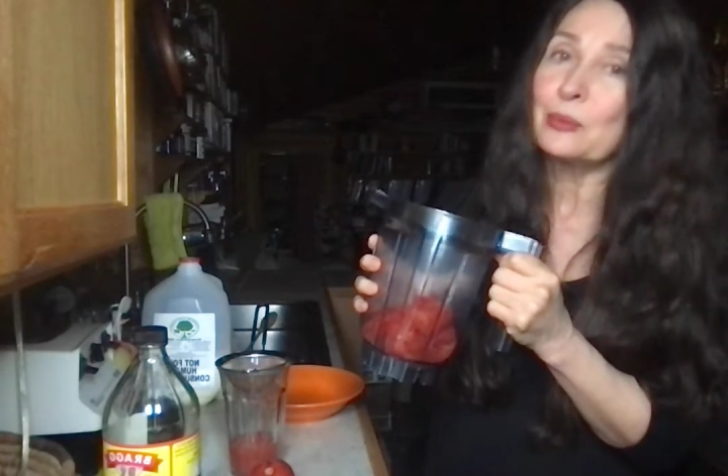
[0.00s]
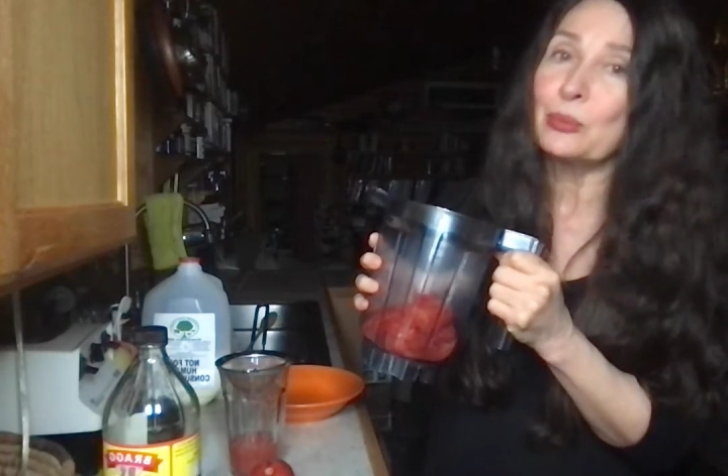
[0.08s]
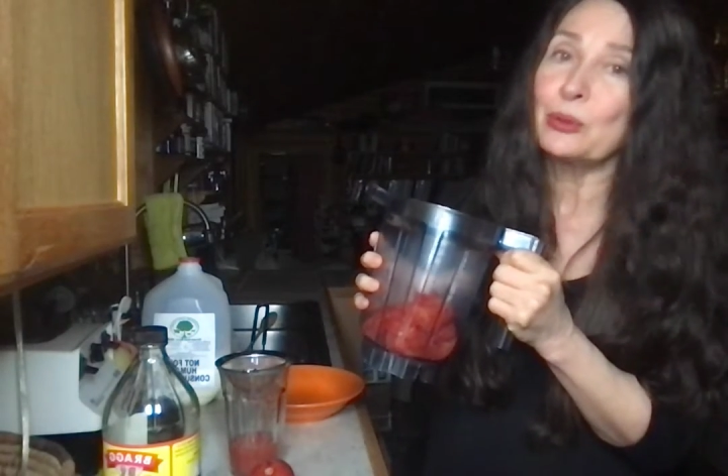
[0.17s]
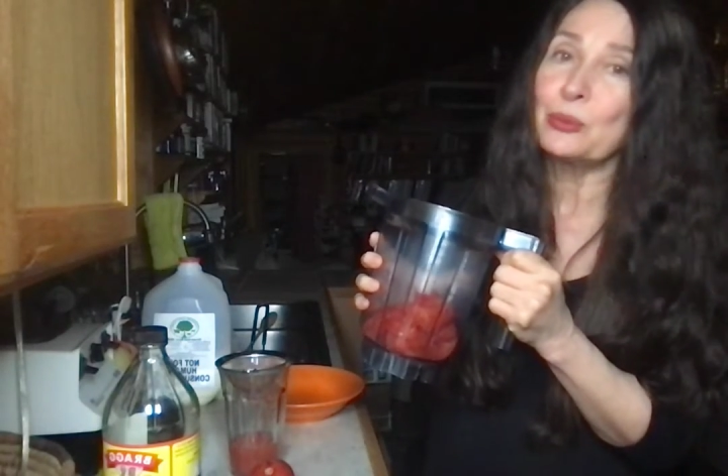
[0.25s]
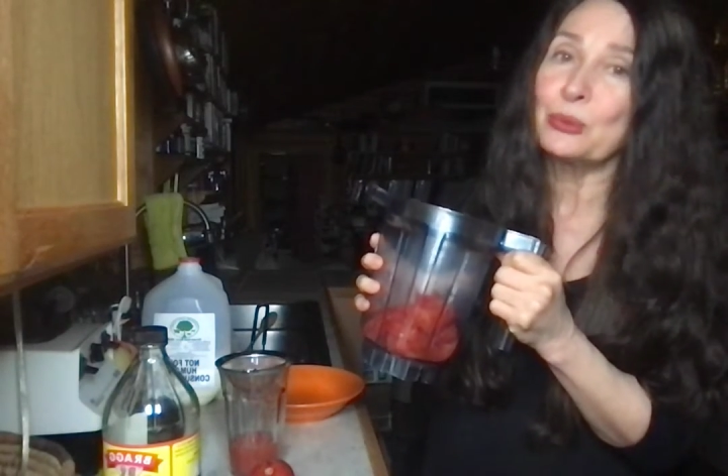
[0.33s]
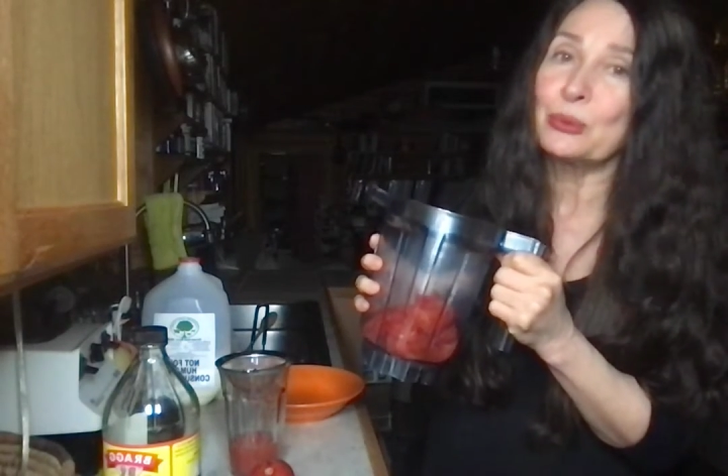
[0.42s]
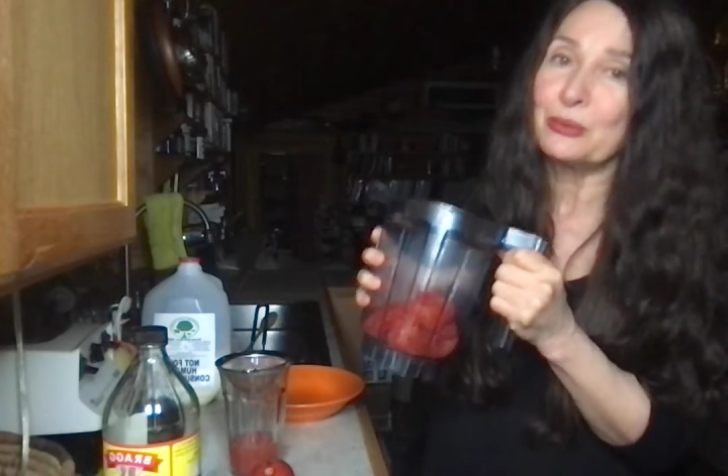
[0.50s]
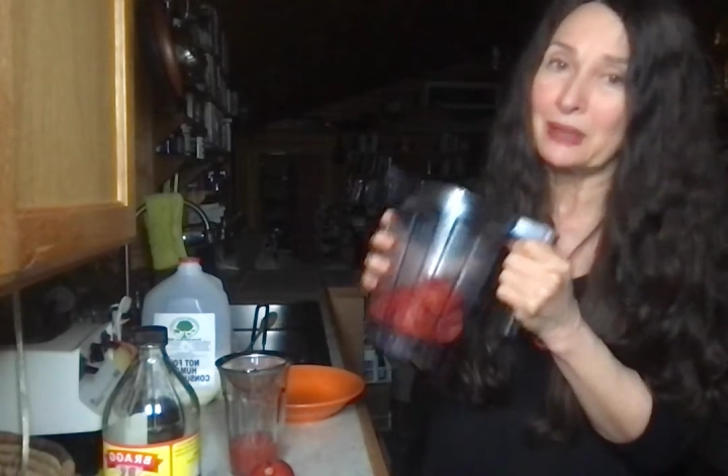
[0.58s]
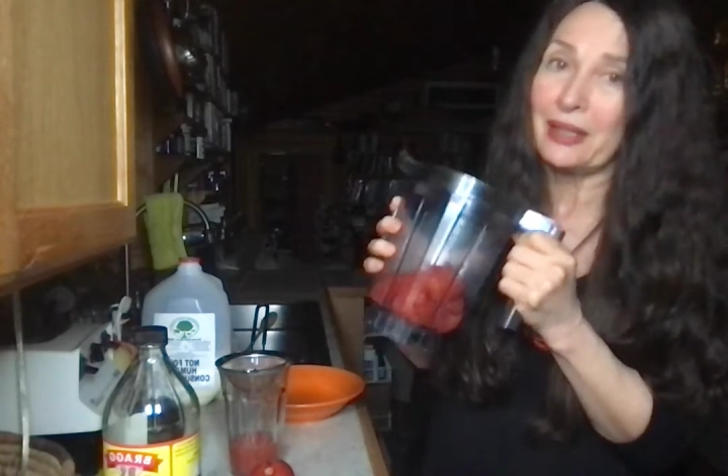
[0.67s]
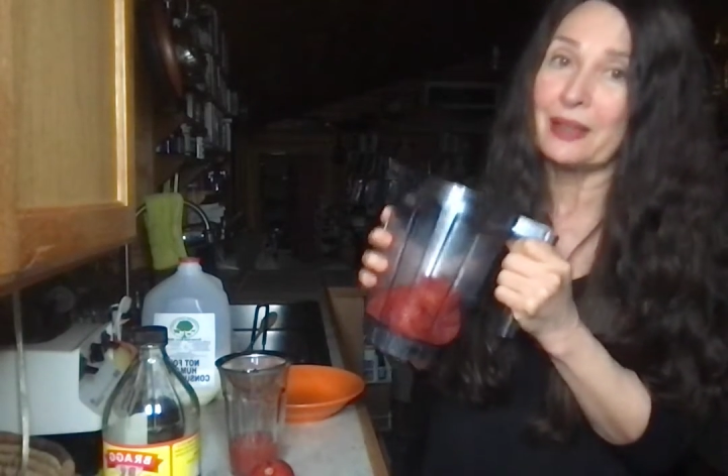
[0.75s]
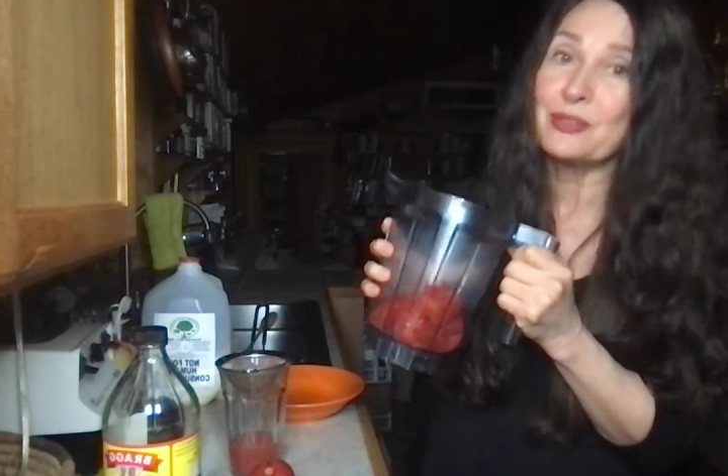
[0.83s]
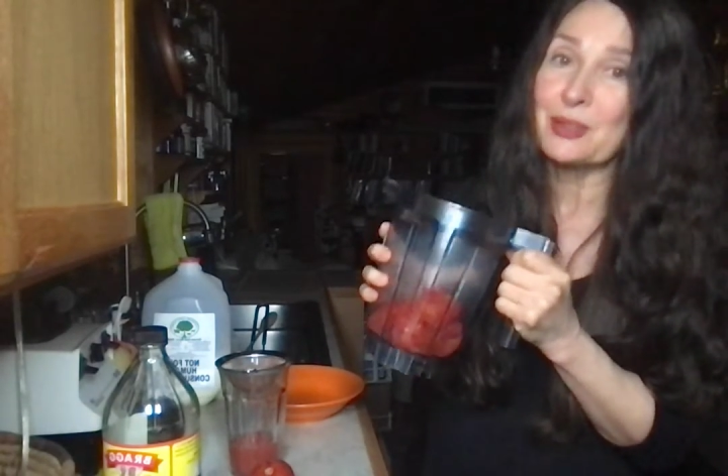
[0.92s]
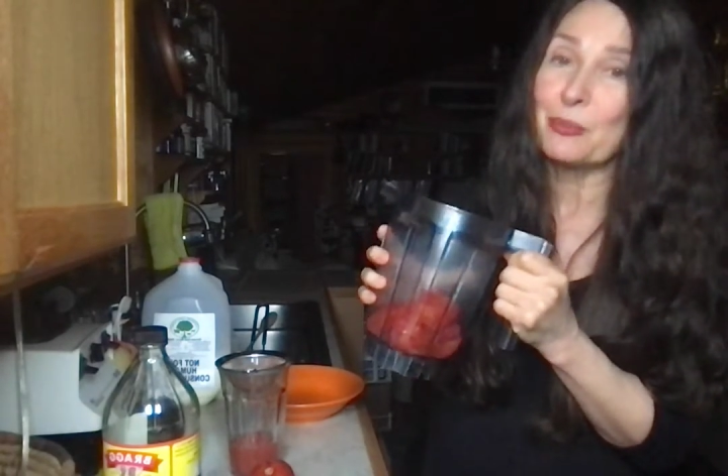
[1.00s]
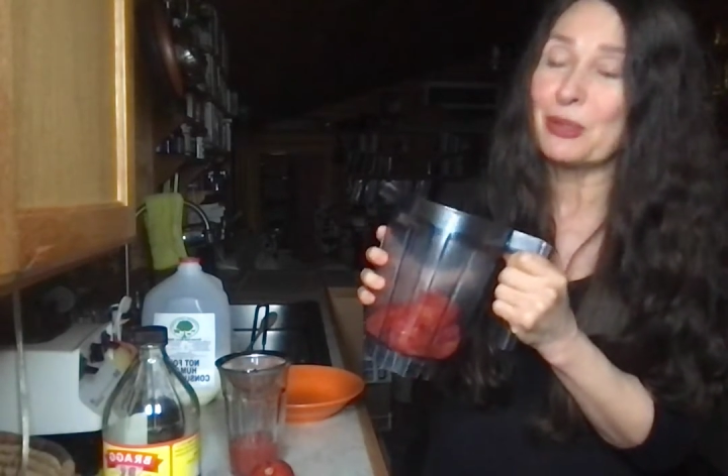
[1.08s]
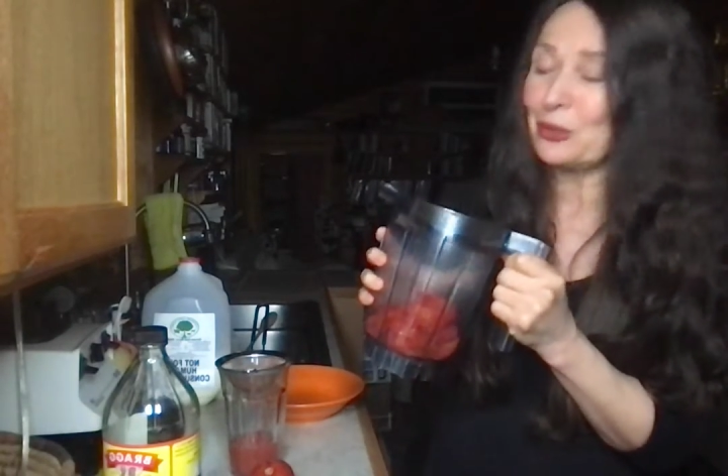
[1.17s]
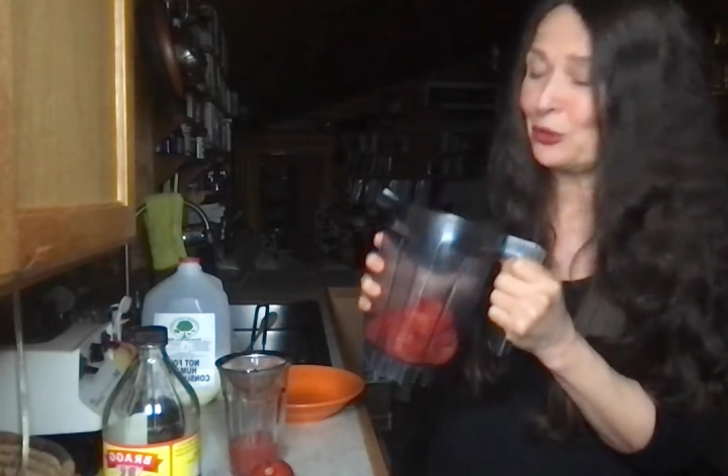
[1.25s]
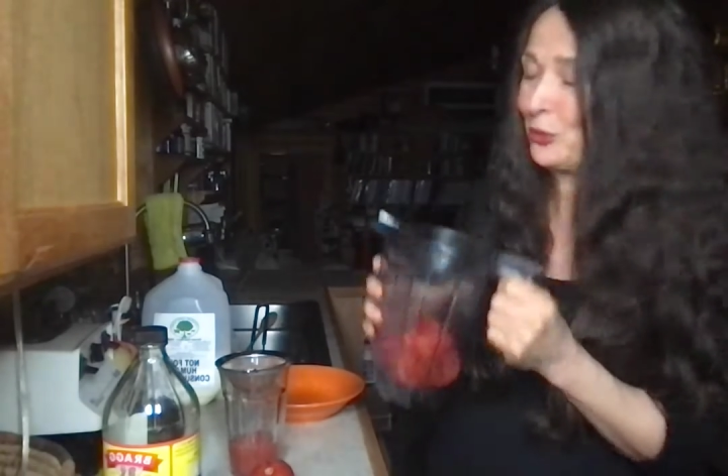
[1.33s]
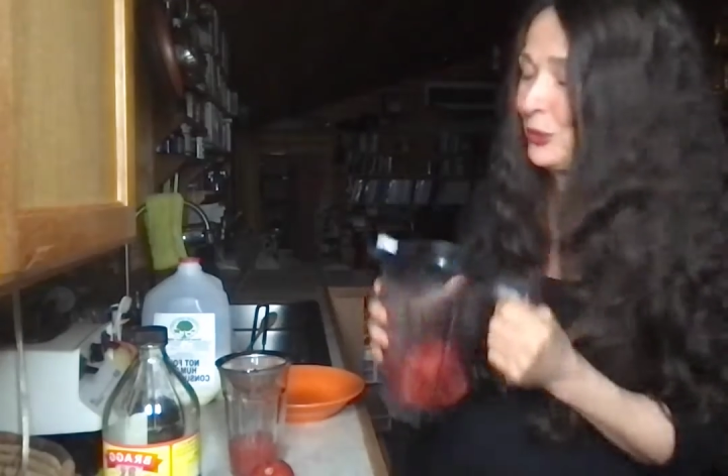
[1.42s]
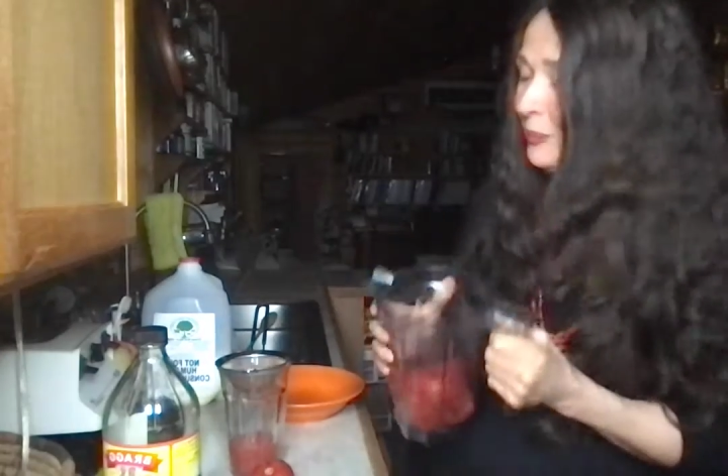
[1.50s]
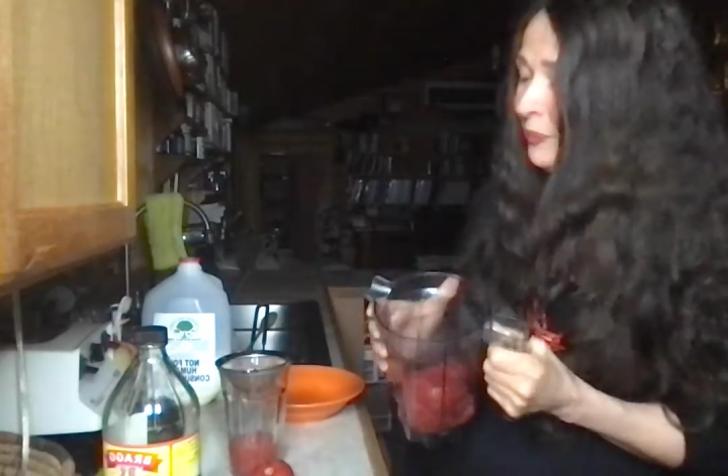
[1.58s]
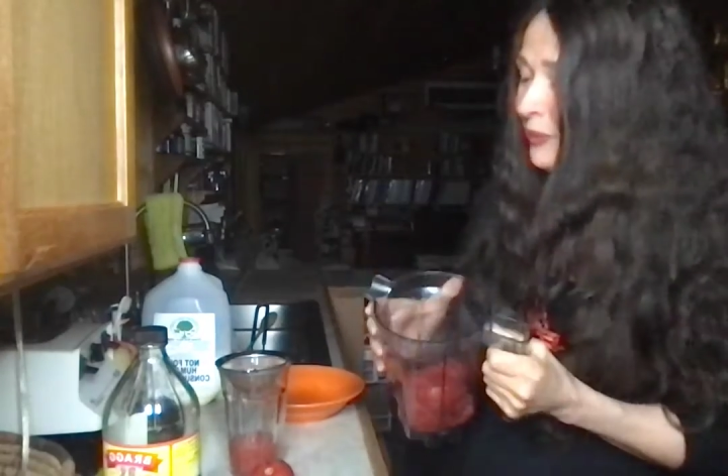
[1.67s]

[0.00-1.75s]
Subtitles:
blue moon, they have something good.